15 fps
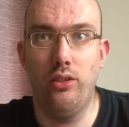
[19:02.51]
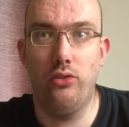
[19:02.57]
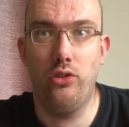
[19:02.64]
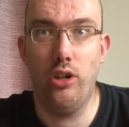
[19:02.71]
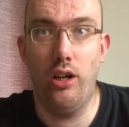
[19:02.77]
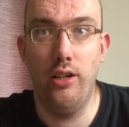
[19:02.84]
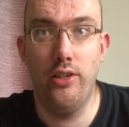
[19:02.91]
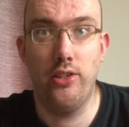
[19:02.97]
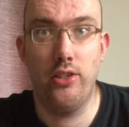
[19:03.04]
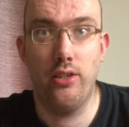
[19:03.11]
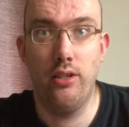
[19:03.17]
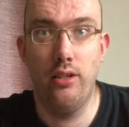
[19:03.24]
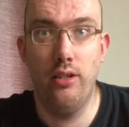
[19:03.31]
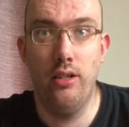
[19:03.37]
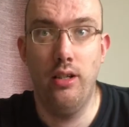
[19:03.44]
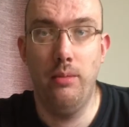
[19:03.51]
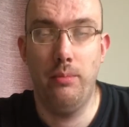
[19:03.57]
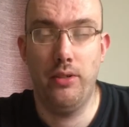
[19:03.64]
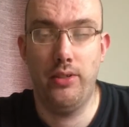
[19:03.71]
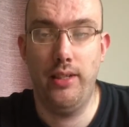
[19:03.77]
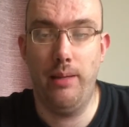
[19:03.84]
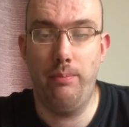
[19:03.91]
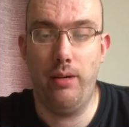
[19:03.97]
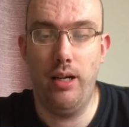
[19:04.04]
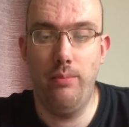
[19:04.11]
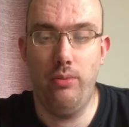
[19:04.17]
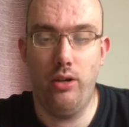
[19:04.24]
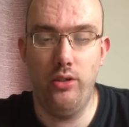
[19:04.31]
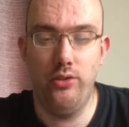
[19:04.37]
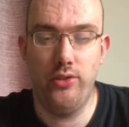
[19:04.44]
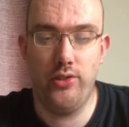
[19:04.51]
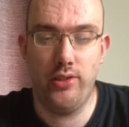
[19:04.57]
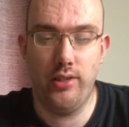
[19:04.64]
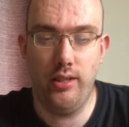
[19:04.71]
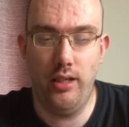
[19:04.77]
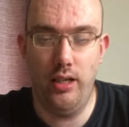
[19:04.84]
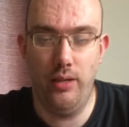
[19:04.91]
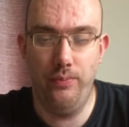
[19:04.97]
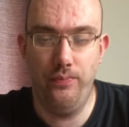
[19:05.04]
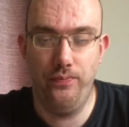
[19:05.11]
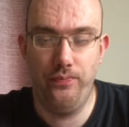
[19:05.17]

Giants because they have Barry Bonds. I